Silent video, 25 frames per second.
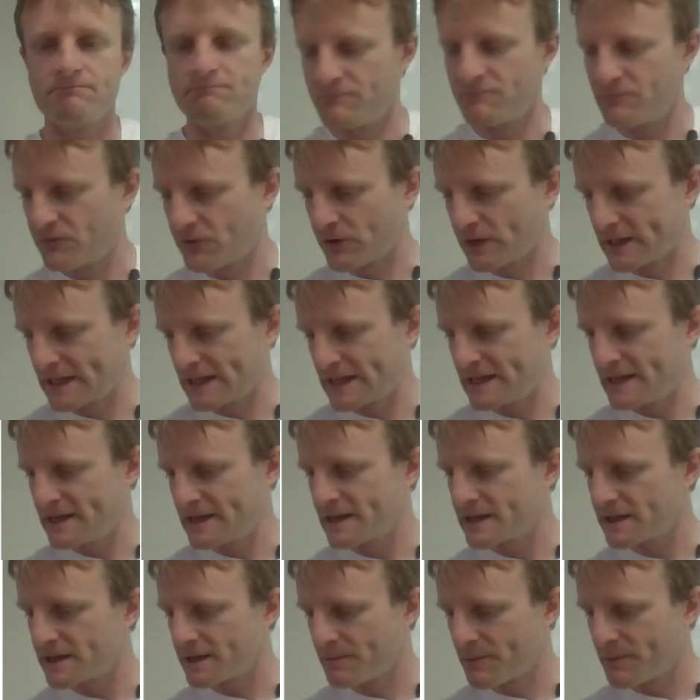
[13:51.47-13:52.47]
funny
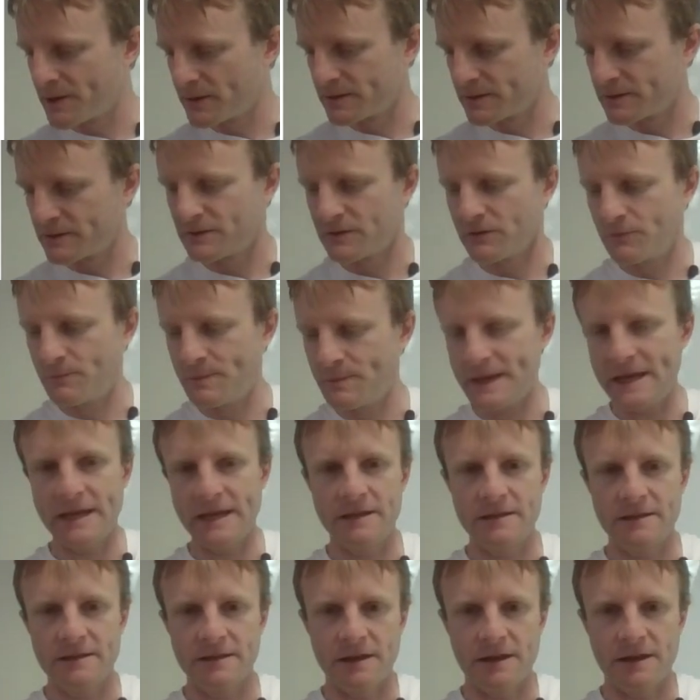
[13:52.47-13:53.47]
components of b
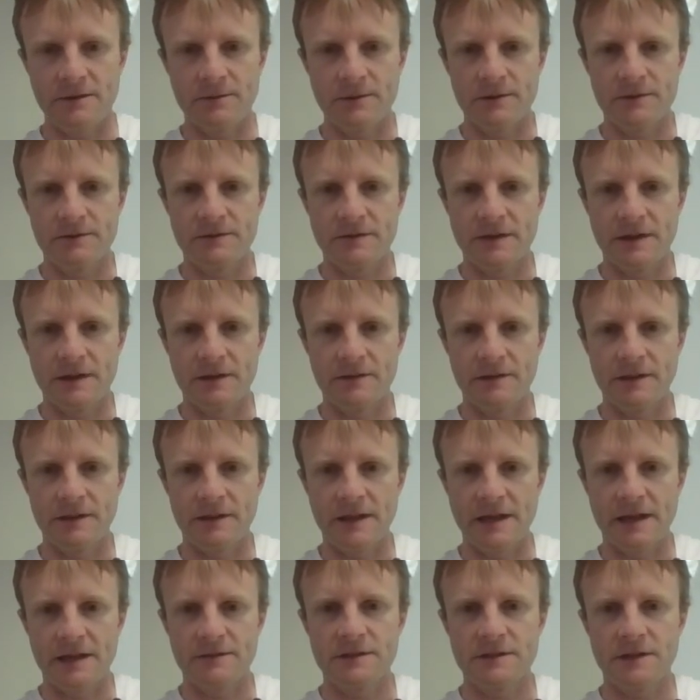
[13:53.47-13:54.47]
that I wrote down
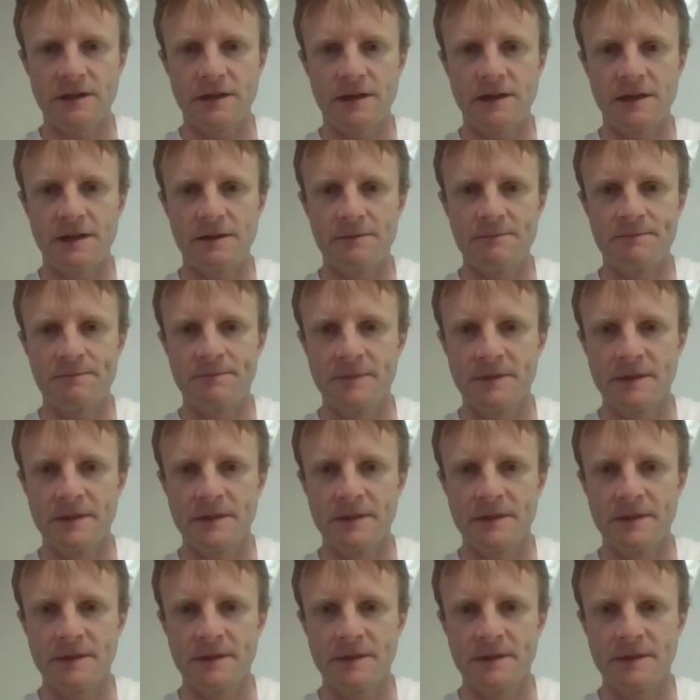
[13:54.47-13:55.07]
last time